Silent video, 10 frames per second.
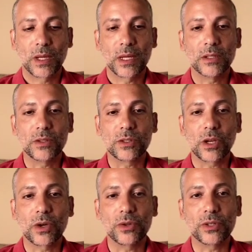And
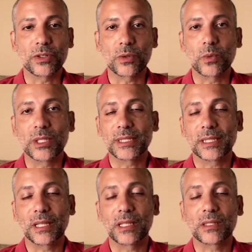so there's a
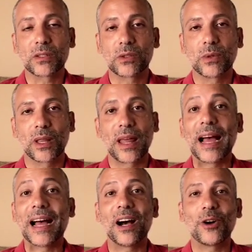willingness to
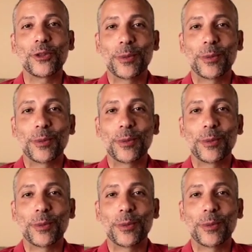allow